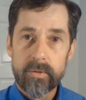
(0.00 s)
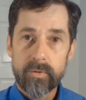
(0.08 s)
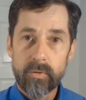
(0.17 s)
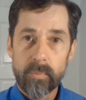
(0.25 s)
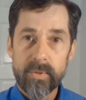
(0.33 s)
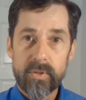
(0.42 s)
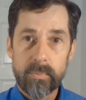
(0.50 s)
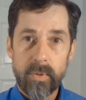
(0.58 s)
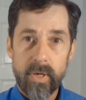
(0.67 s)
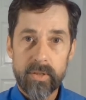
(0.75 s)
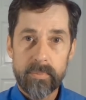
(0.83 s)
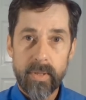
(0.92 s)
So don't be
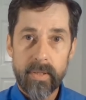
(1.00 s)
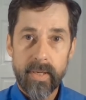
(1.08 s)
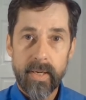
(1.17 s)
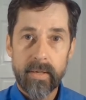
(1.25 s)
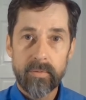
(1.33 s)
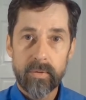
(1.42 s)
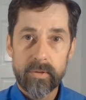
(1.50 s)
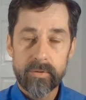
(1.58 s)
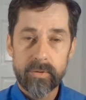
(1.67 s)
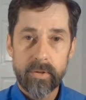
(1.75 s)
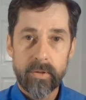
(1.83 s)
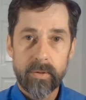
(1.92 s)
surprised by that or
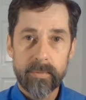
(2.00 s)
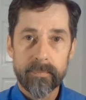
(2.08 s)
concerned.